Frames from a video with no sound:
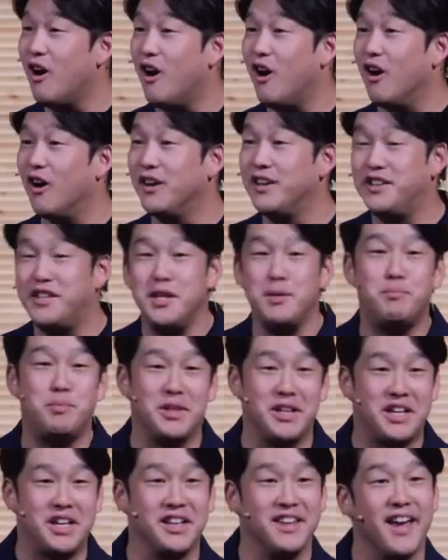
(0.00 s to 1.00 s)
are deeply
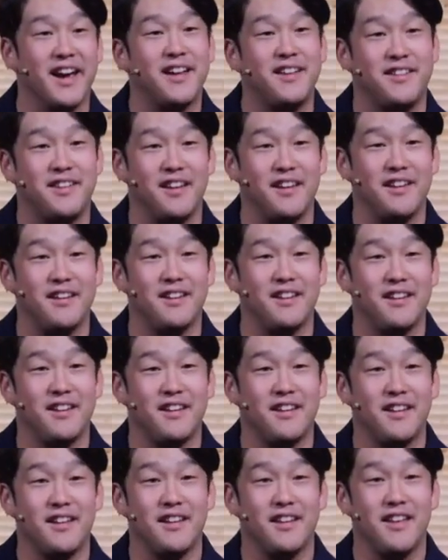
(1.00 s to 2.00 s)
connected.
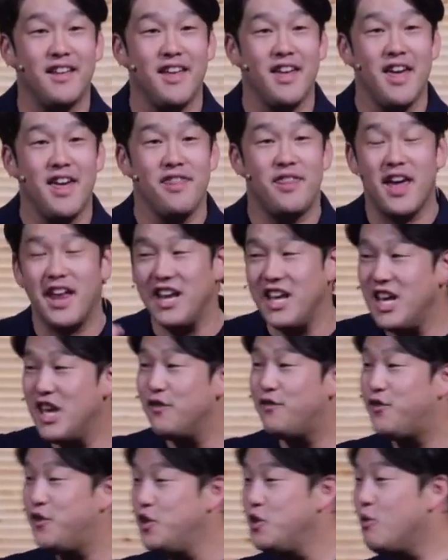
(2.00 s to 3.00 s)
That
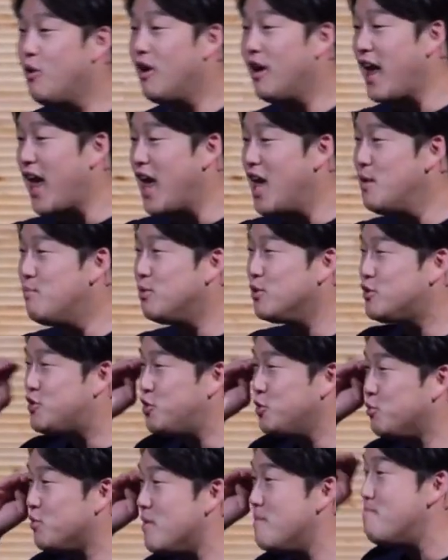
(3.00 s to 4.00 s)
if you are able
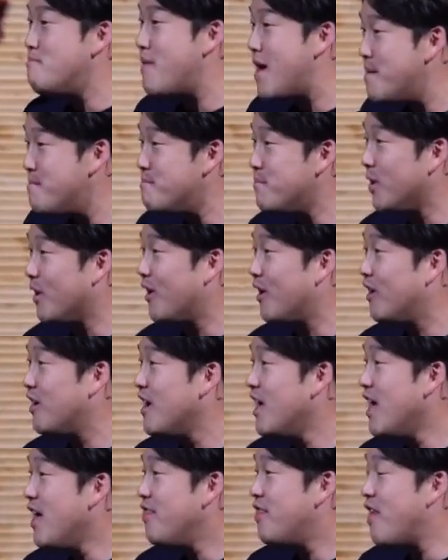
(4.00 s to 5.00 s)
to remember,
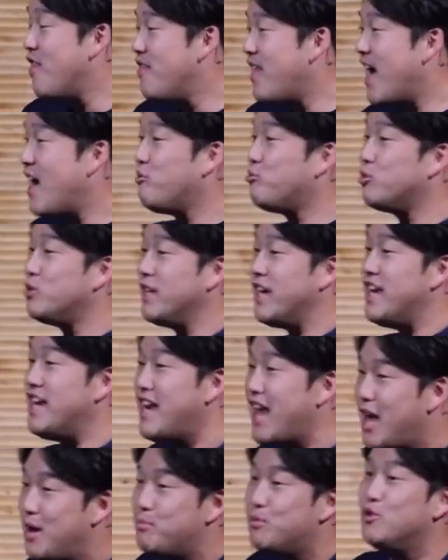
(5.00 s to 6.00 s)
then that will
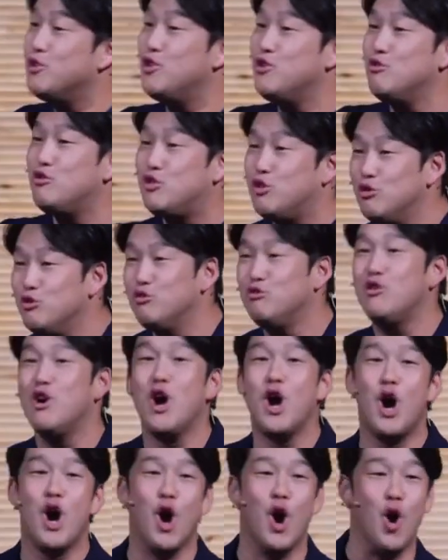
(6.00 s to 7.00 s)
enable you to
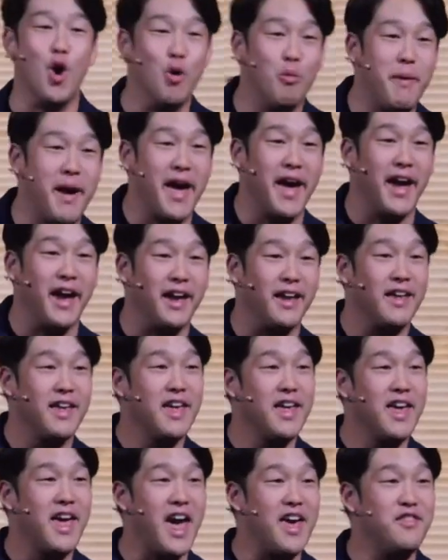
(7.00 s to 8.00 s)
obey.
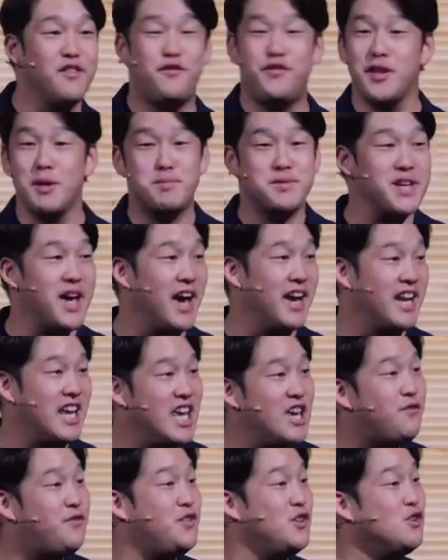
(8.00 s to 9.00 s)
And the flip side,
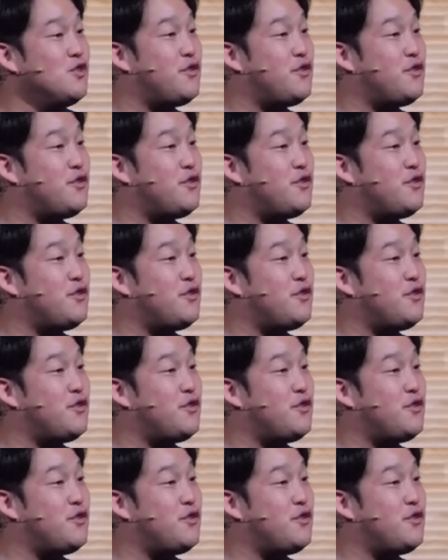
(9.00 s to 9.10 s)
if you